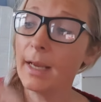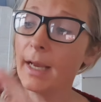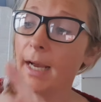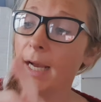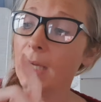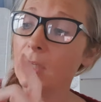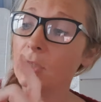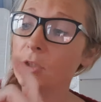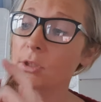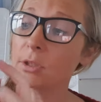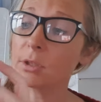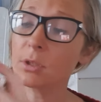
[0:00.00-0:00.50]

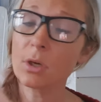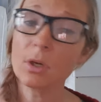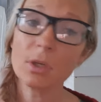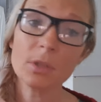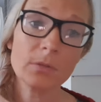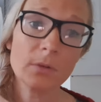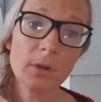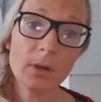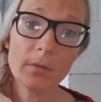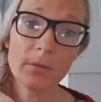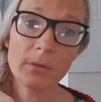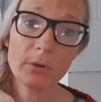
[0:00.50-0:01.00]
And she's asked
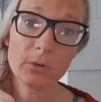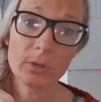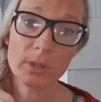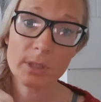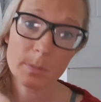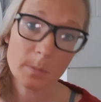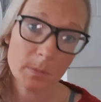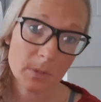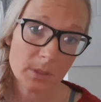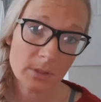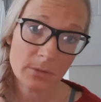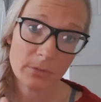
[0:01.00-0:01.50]
Father
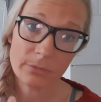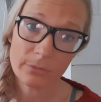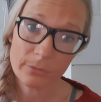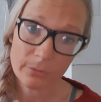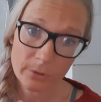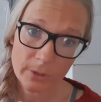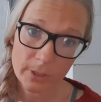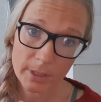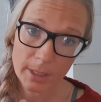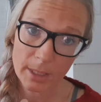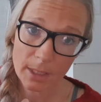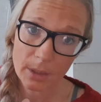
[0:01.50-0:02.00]
Christmas
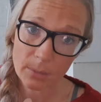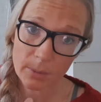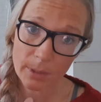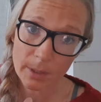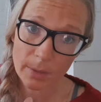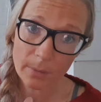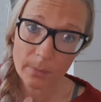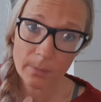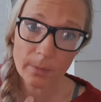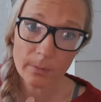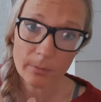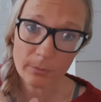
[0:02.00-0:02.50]
for an
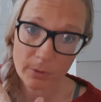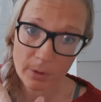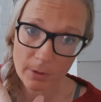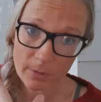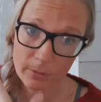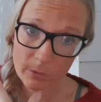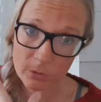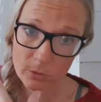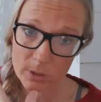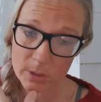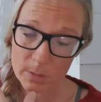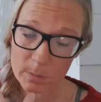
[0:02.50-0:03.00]
LOL, and
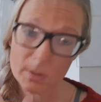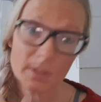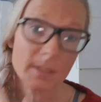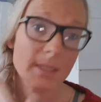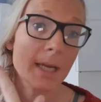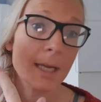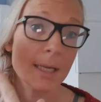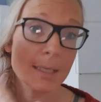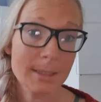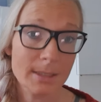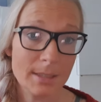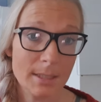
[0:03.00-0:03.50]
Father Christmas
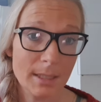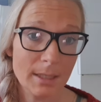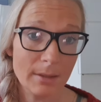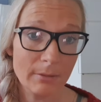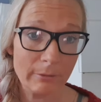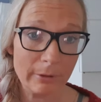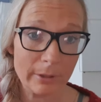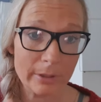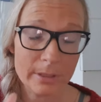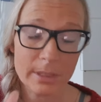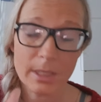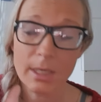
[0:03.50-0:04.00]
has
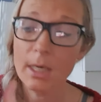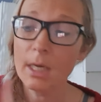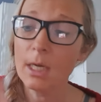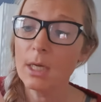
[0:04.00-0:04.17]
delivered.